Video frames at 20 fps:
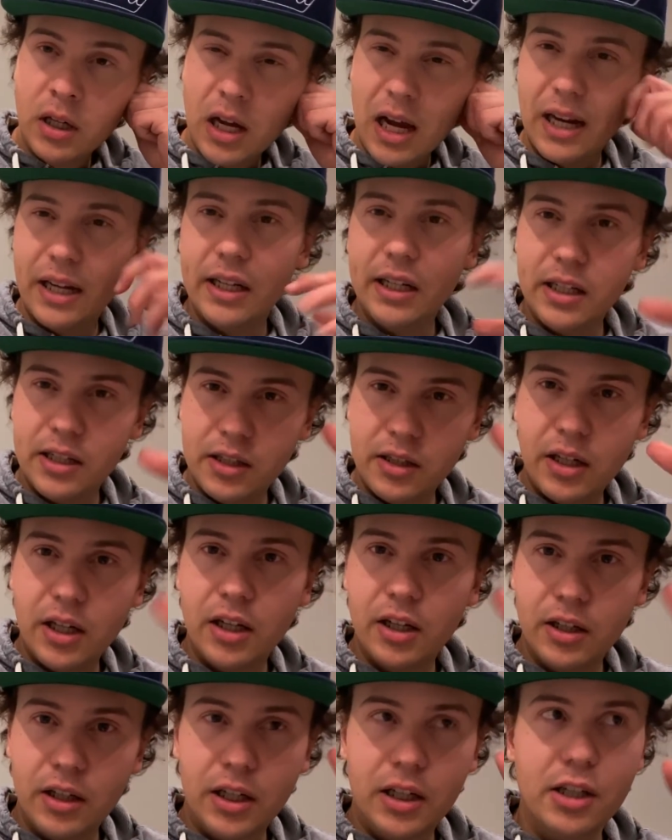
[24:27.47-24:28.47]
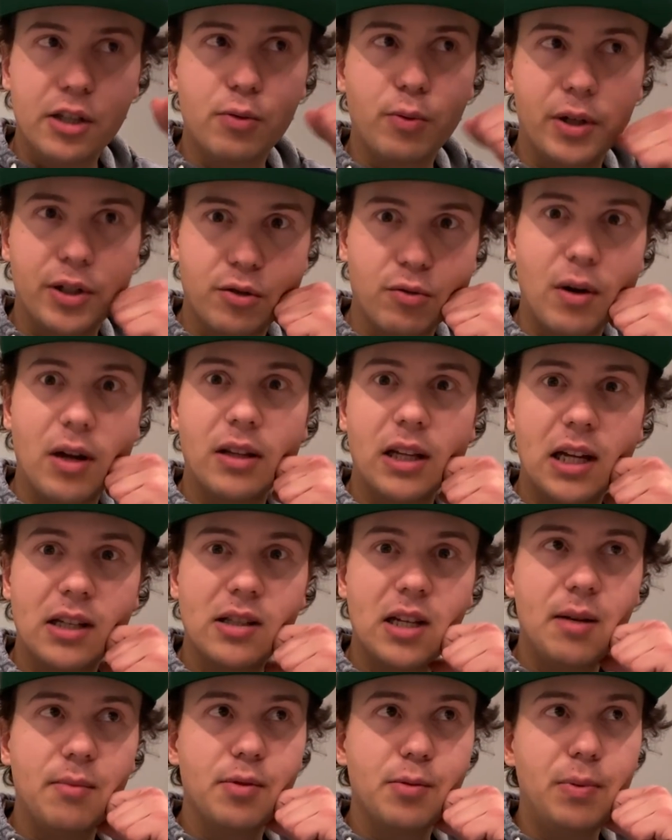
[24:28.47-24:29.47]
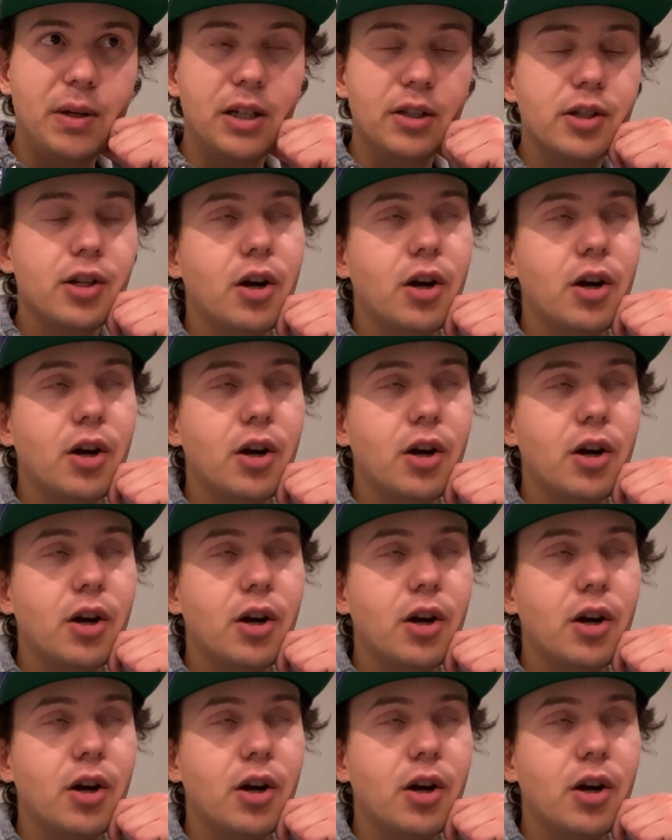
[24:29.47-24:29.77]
and he, he, he swings around that same speed.